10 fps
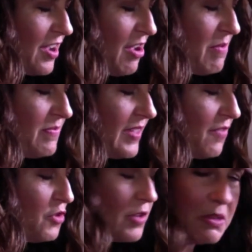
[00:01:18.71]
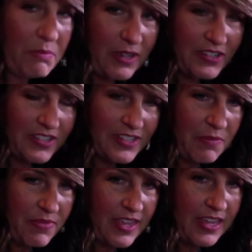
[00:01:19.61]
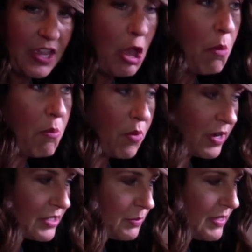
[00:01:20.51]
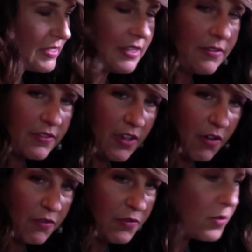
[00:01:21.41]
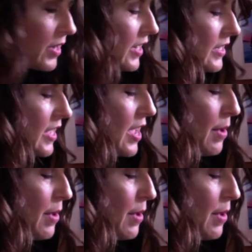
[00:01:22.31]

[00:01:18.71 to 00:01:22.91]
If you can budget something more expensive, go for it.